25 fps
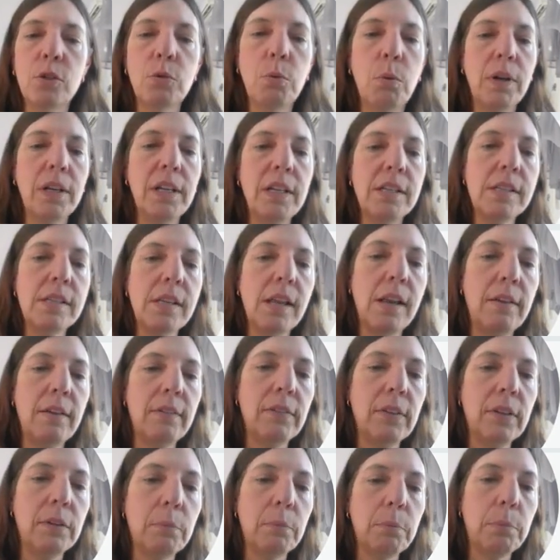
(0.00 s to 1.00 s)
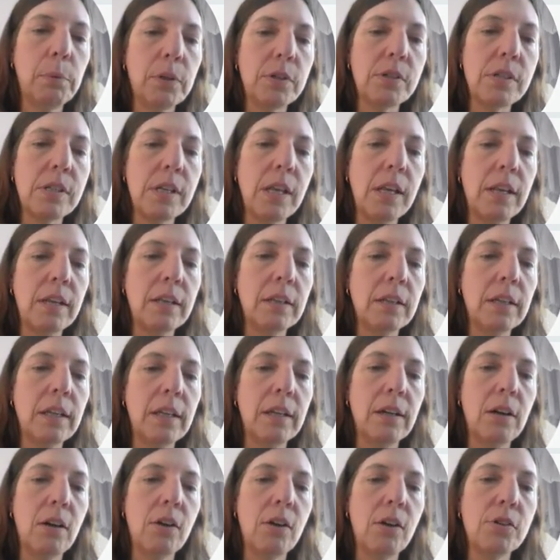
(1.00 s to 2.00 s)
27%
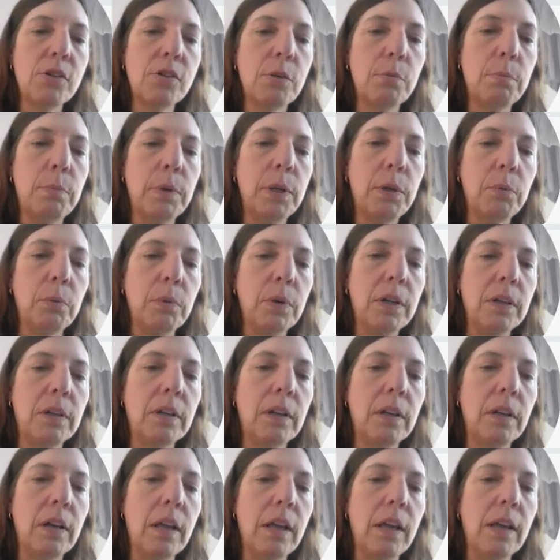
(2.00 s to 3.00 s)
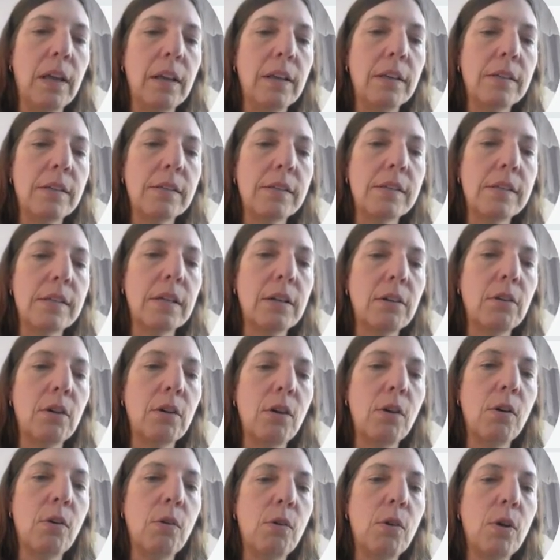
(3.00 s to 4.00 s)
can also be written as
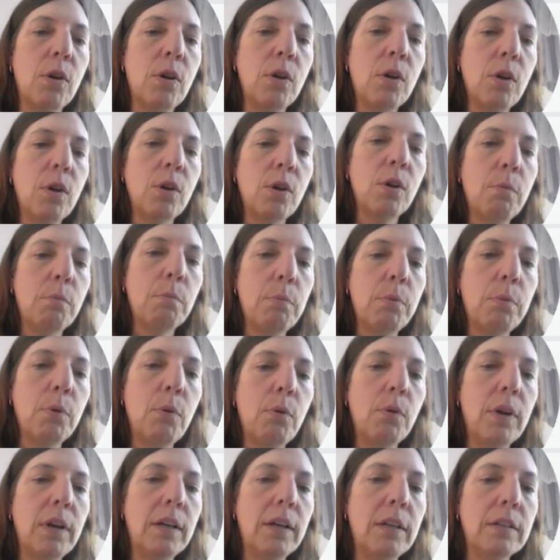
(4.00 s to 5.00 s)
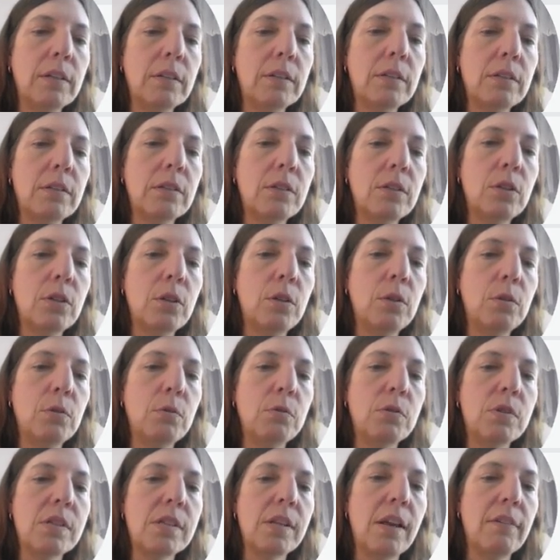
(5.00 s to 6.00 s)
0.27.
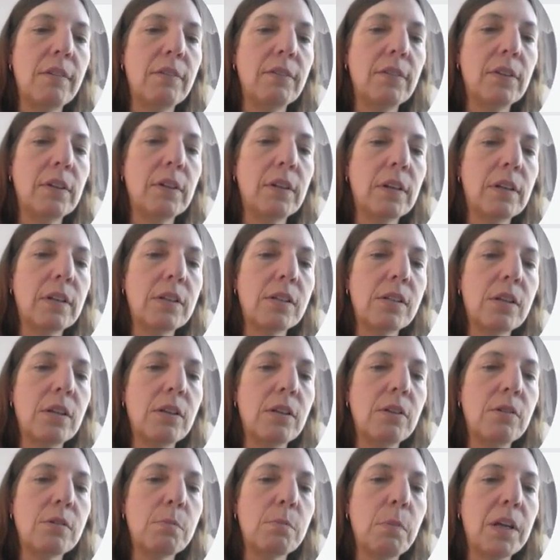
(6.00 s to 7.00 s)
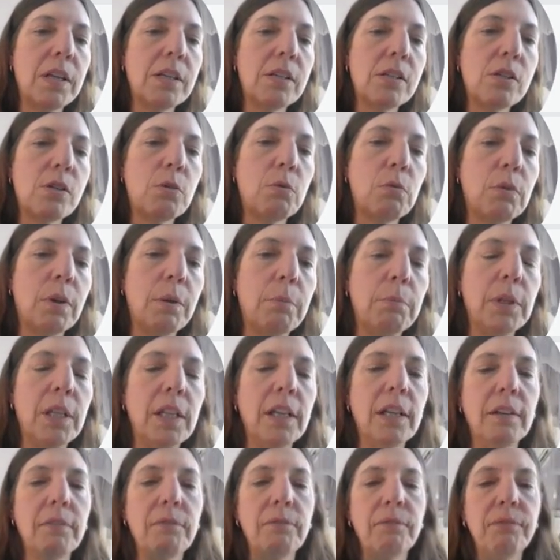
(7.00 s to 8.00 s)
Excuse my
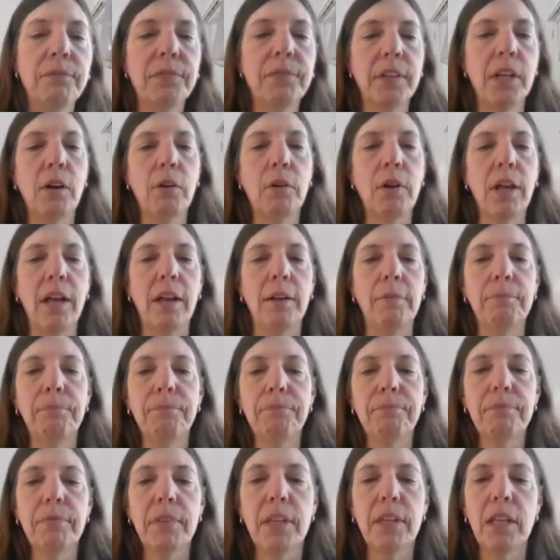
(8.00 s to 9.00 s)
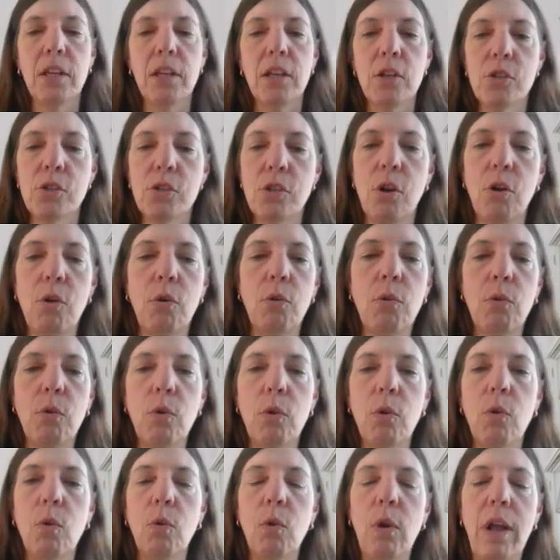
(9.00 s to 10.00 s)
scribbling. Okay, so
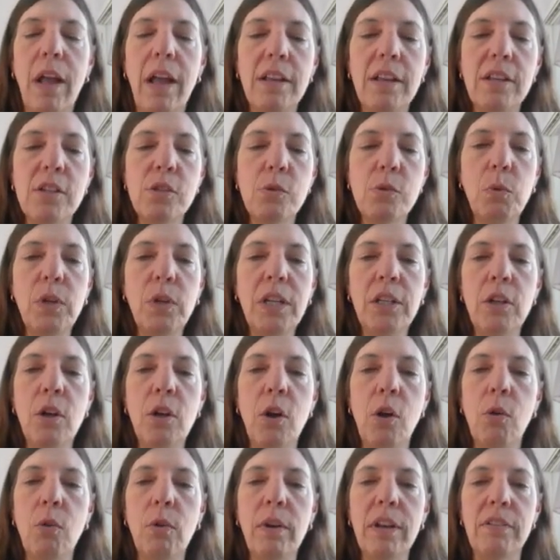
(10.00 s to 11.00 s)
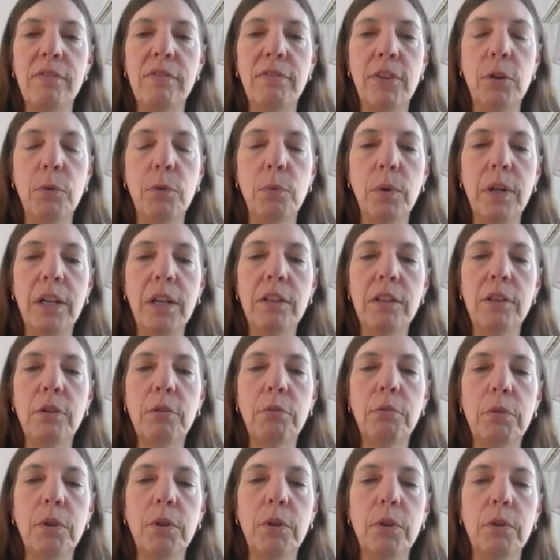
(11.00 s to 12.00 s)
as we know, if you read
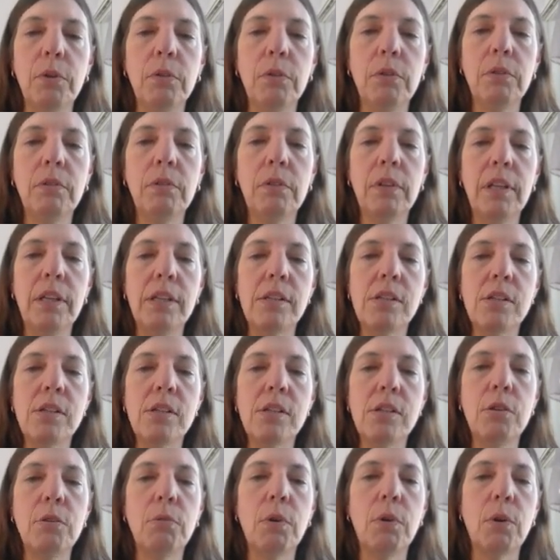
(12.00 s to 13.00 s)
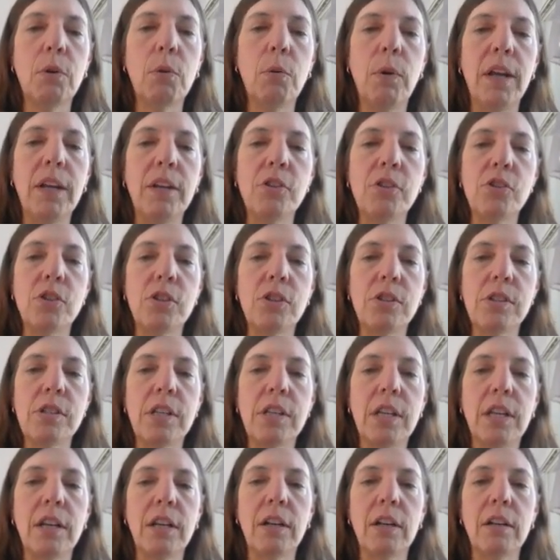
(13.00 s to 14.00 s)
through these two equations
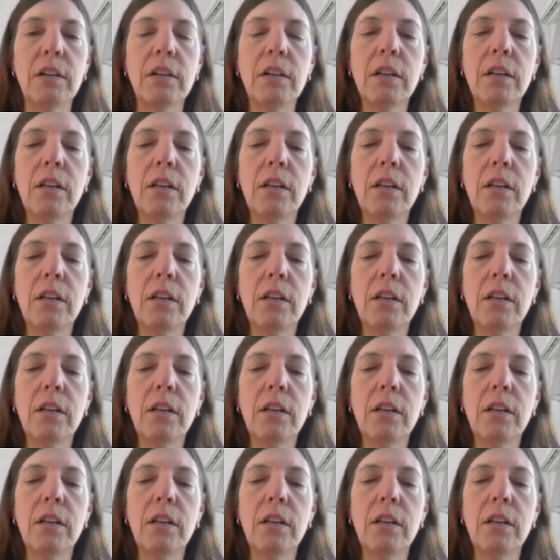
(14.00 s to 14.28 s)
here,